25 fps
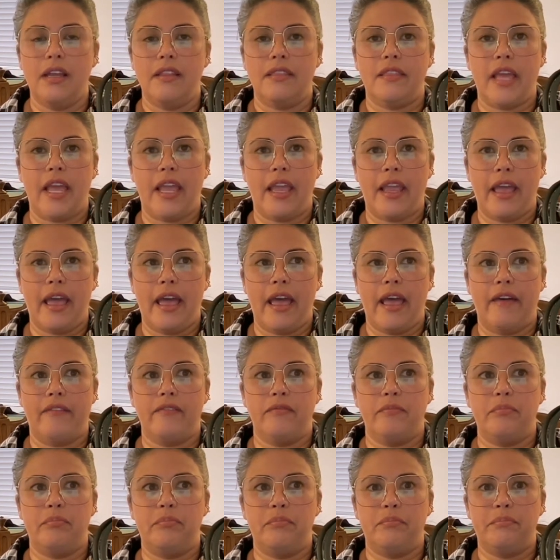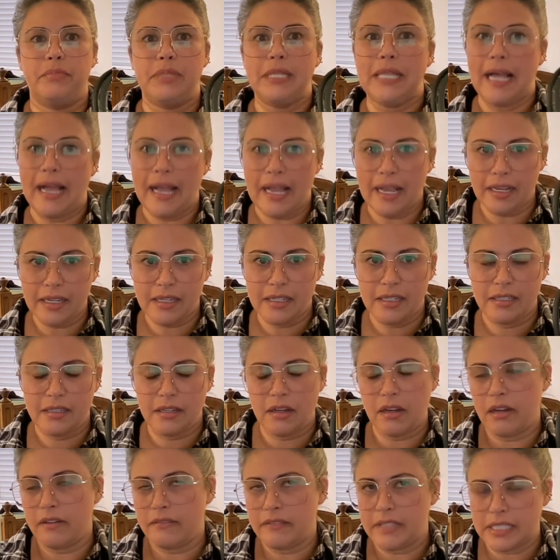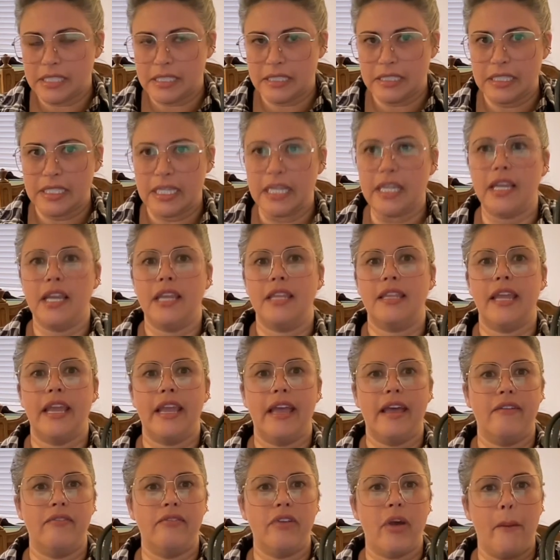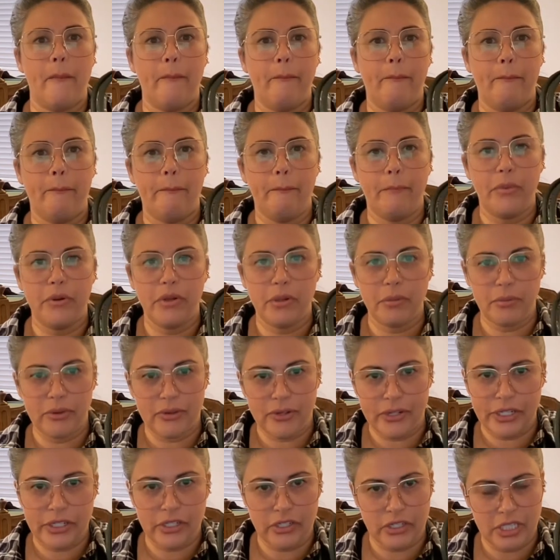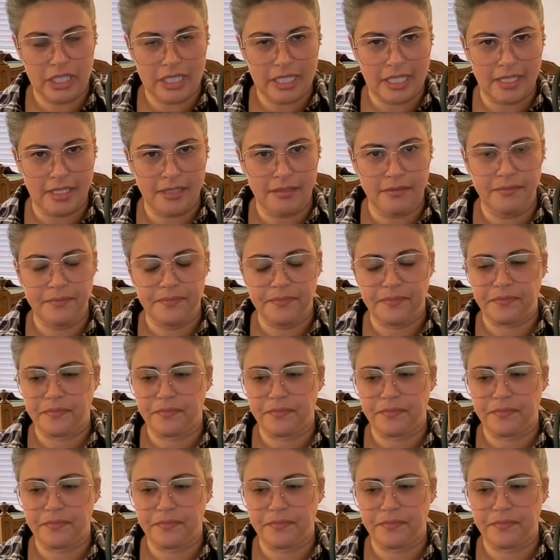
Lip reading: They have black, obviously. They have Mulberry Green.